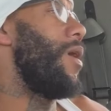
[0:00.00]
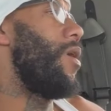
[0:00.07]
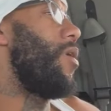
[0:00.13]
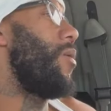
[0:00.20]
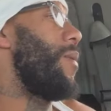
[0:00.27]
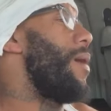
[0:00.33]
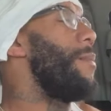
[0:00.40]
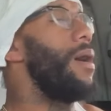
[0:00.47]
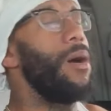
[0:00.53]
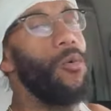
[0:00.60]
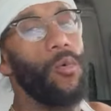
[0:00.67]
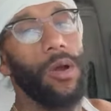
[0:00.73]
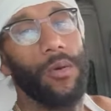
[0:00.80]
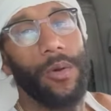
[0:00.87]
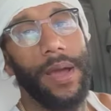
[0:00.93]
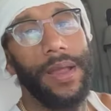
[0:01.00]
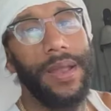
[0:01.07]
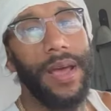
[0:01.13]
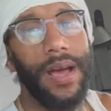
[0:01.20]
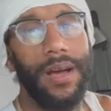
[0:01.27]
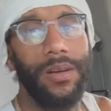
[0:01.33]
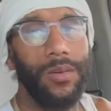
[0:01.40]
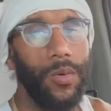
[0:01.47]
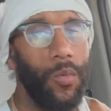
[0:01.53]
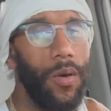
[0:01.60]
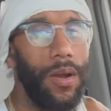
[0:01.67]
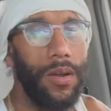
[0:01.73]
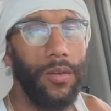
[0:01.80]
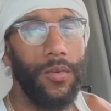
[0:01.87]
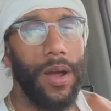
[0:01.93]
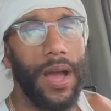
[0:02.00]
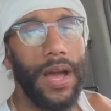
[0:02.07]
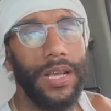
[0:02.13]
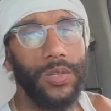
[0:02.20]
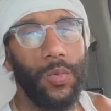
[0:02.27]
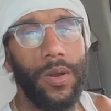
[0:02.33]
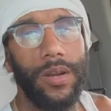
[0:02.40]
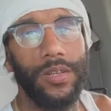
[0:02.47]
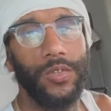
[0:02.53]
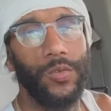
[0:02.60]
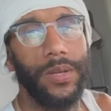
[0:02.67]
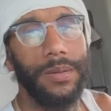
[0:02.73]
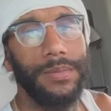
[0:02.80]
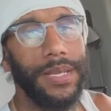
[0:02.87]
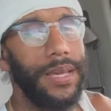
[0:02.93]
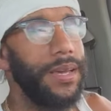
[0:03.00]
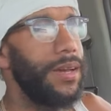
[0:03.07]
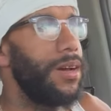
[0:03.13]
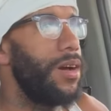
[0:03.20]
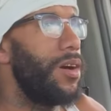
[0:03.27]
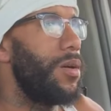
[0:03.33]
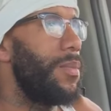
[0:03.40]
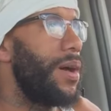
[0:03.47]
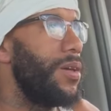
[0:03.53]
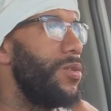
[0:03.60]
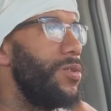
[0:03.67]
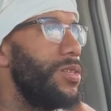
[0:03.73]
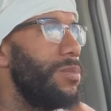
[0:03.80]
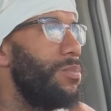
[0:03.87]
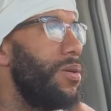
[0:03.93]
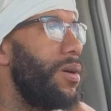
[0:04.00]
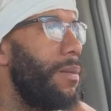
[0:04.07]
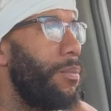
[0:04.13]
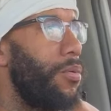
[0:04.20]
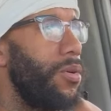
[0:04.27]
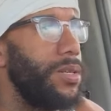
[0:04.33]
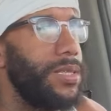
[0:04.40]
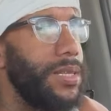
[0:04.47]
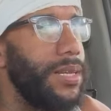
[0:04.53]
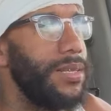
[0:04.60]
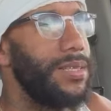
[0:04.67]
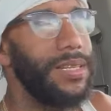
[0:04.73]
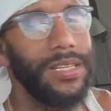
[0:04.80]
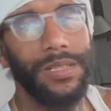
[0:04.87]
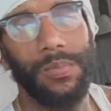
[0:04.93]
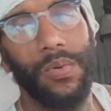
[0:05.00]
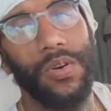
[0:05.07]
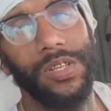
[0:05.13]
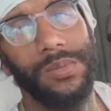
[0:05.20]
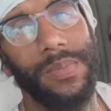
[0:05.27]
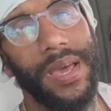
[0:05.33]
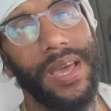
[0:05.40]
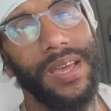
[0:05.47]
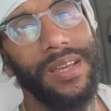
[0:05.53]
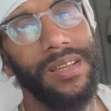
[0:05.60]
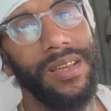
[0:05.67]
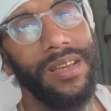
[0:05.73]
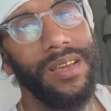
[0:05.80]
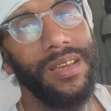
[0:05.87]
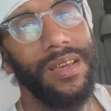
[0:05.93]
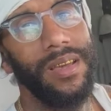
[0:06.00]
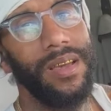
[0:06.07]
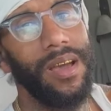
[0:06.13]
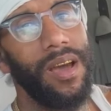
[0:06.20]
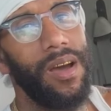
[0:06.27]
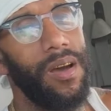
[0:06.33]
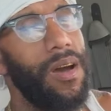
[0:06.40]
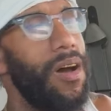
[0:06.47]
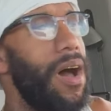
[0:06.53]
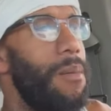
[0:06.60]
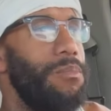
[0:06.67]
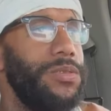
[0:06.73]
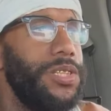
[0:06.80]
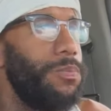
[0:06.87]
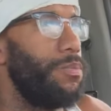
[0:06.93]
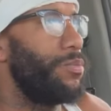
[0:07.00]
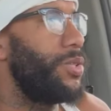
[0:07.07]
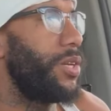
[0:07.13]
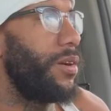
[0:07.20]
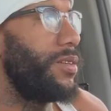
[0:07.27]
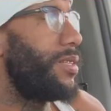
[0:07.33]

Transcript: Um, I'm at work right now. One of the grinds, one of the streams of income, I use to put a portion into the sports band. I'm sure